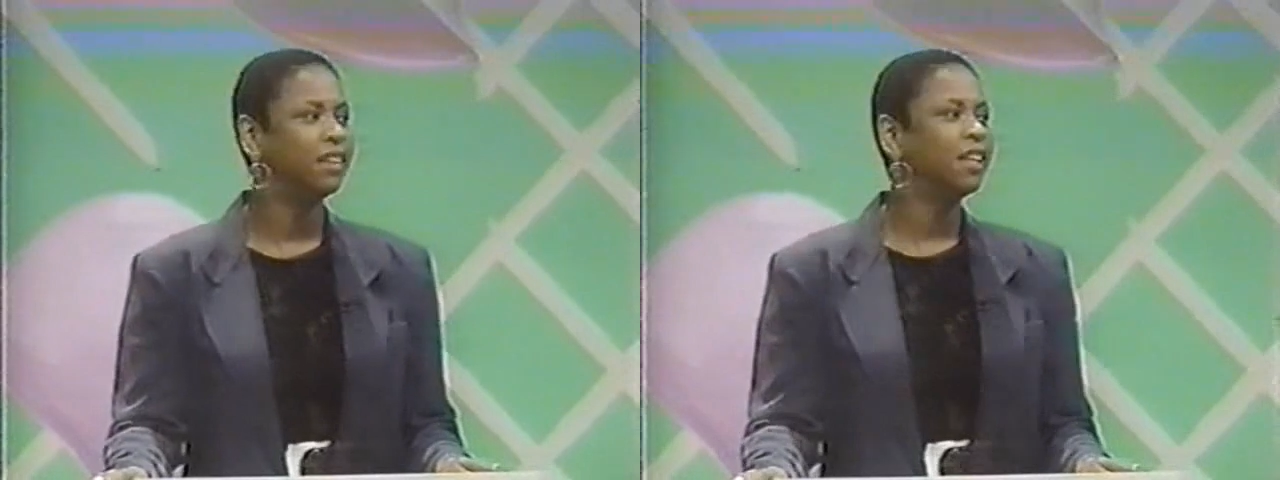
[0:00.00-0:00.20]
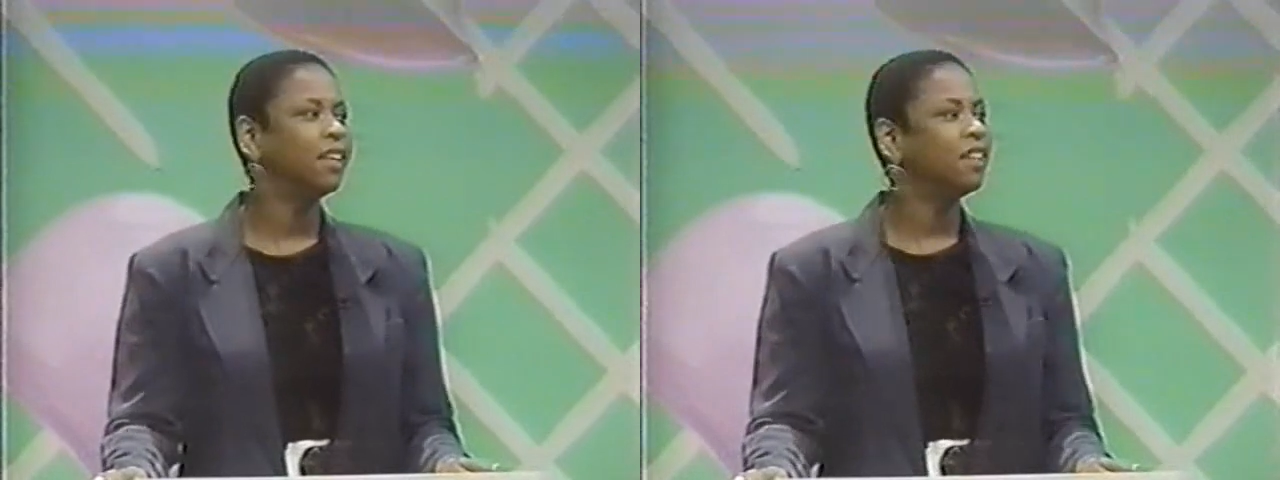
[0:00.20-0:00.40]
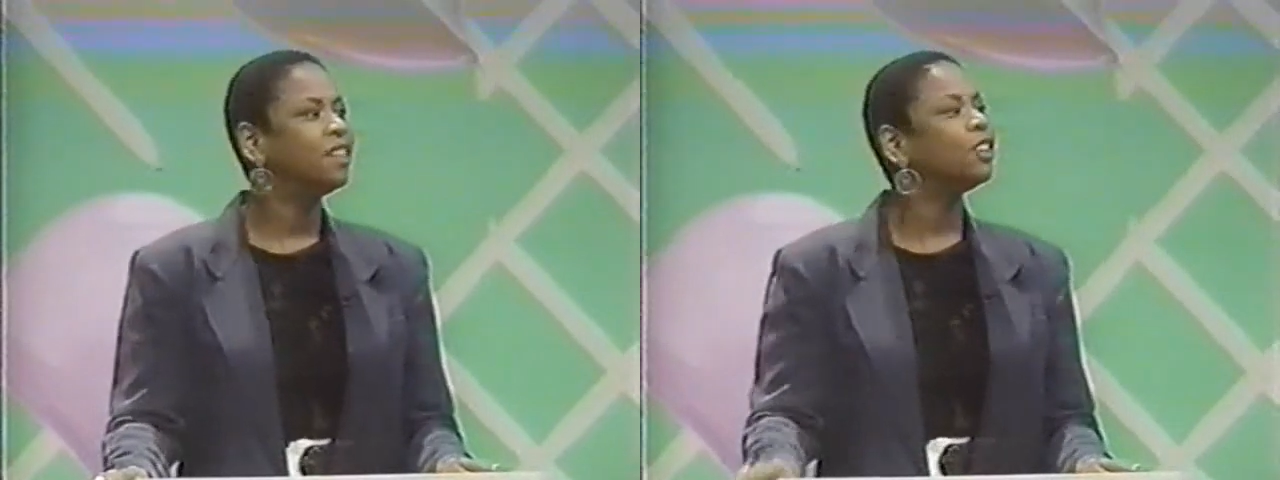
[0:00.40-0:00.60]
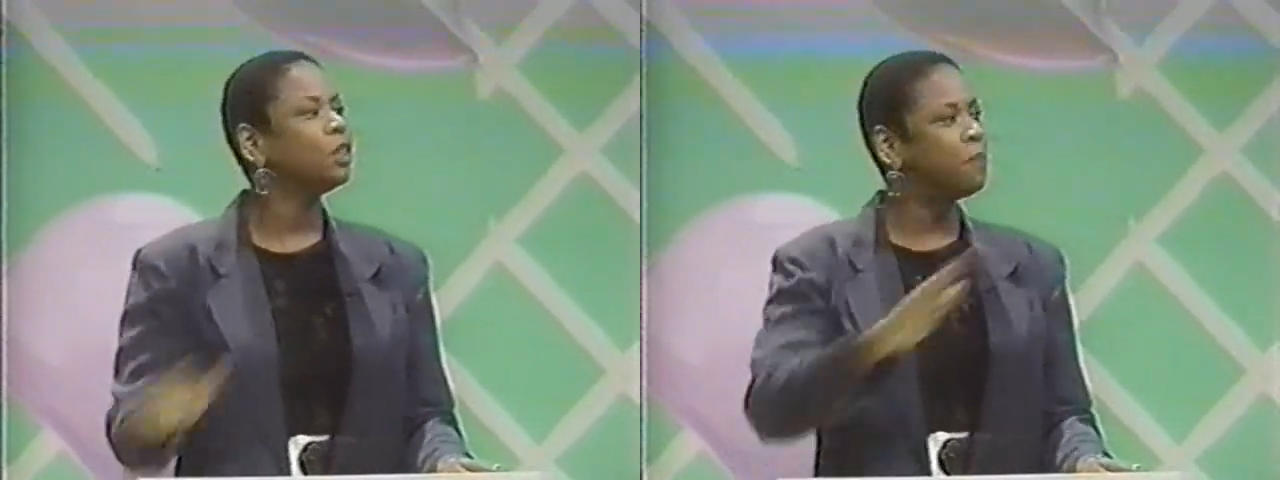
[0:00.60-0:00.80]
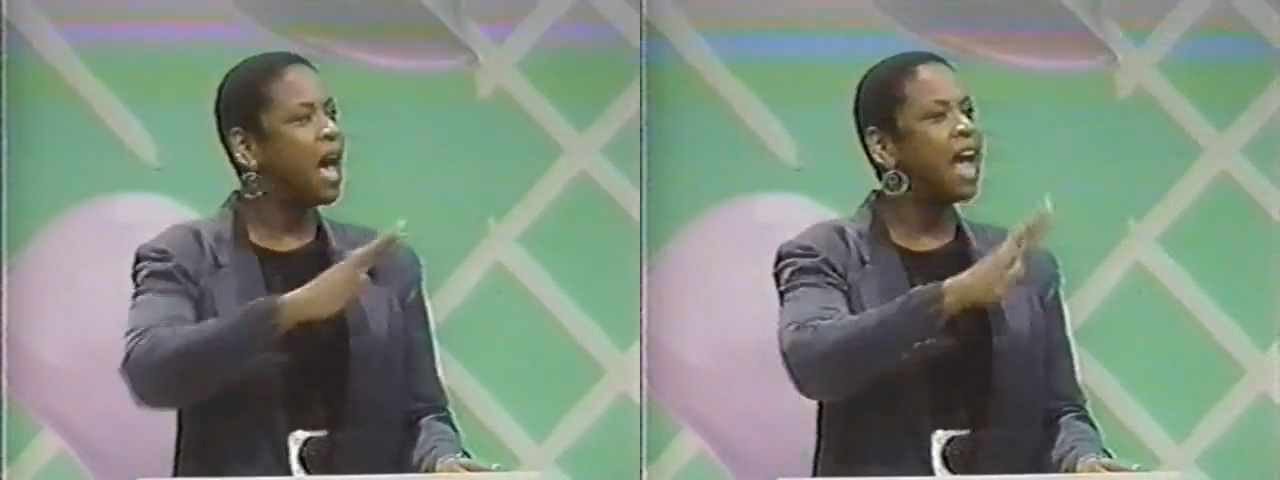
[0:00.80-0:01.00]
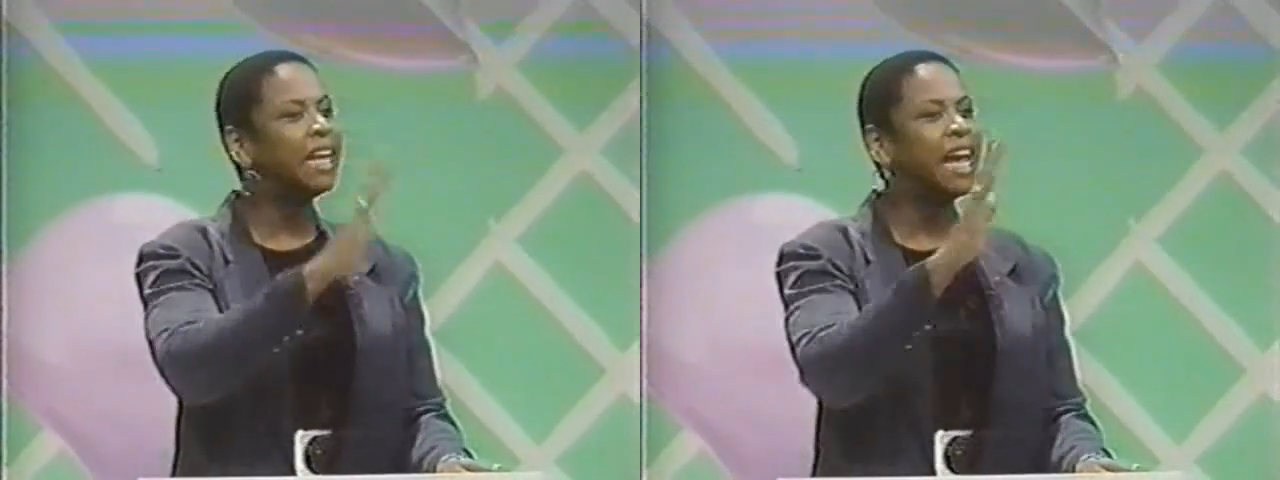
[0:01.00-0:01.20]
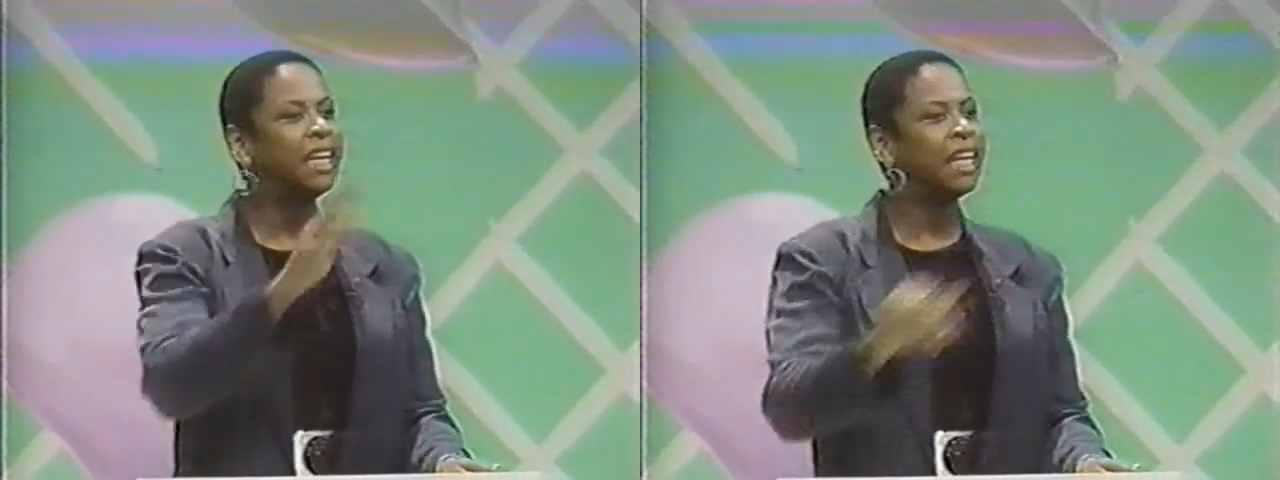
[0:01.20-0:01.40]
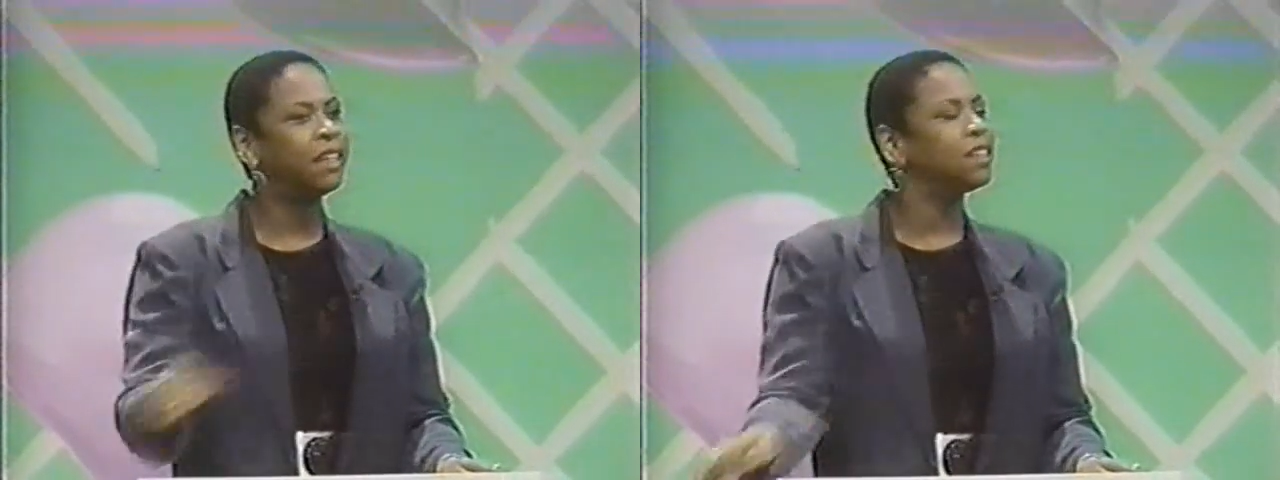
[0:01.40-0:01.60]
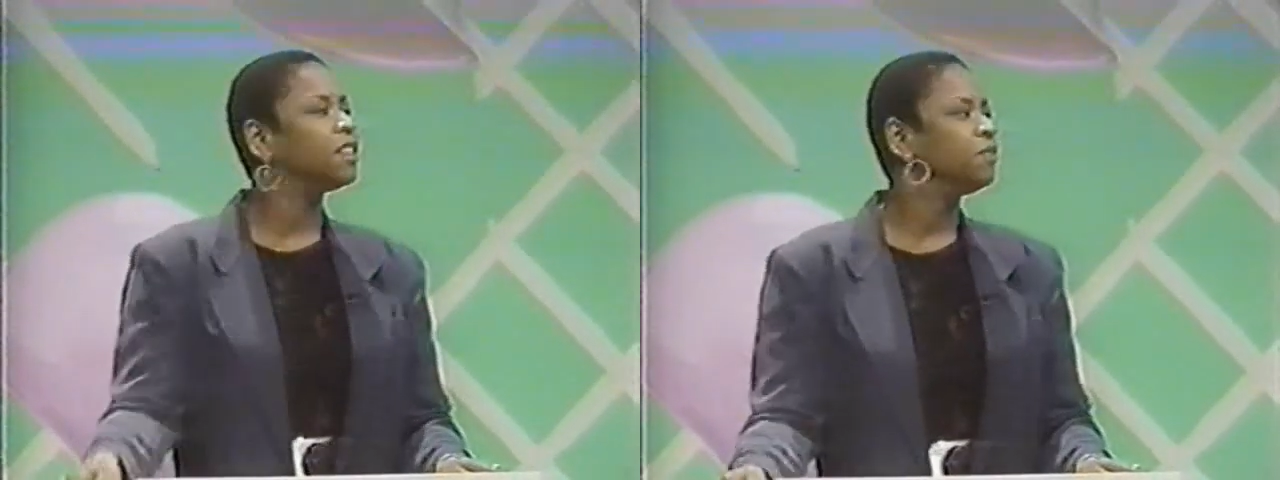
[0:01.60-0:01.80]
So long, ladies. Goodbye, ladies.